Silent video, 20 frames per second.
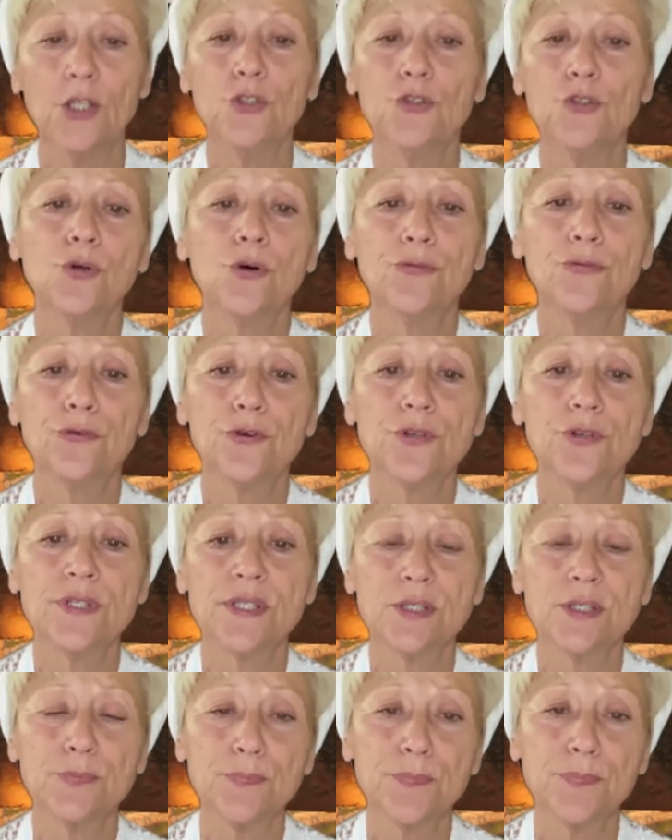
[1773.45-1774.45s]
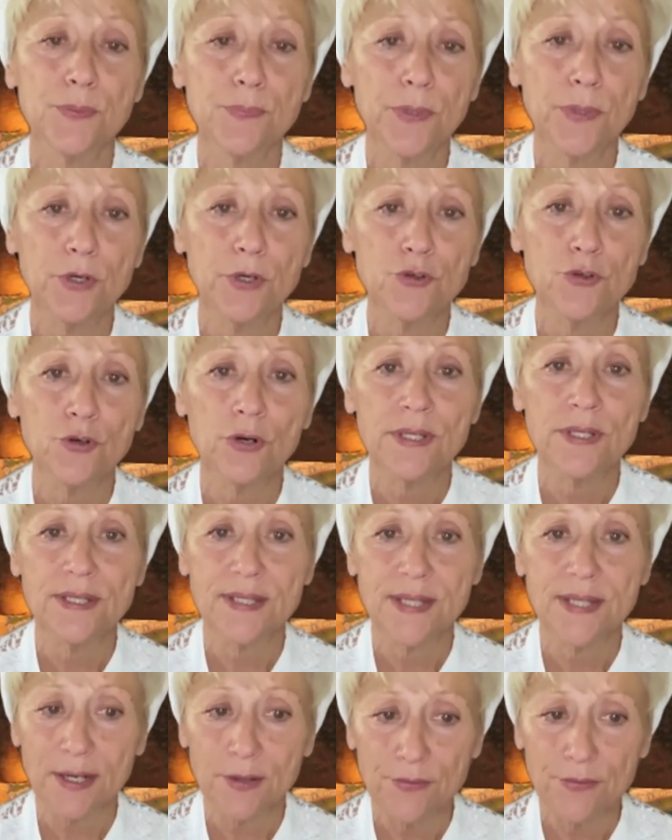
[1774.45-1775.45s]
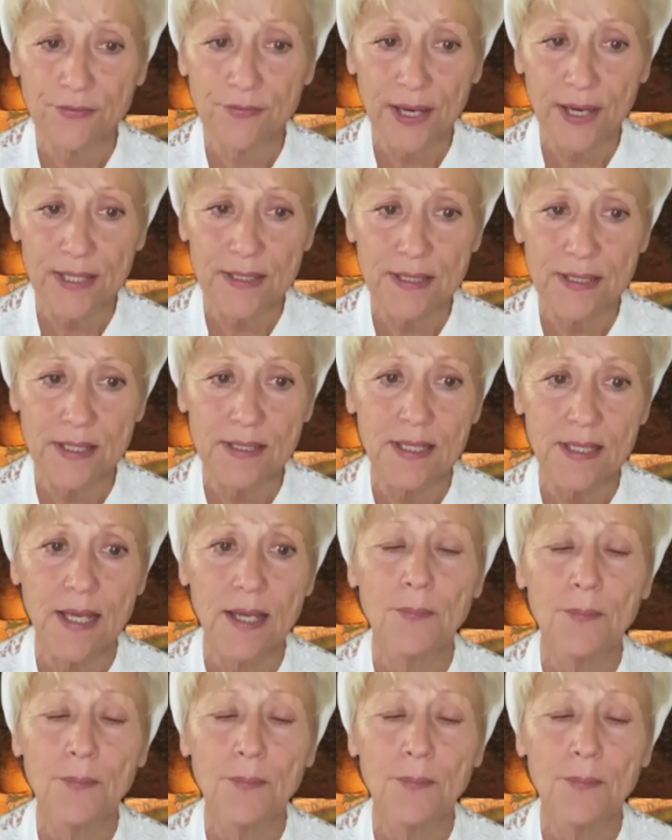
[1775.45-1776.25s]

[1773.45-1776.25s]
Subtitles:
to offer spiritual sacrifices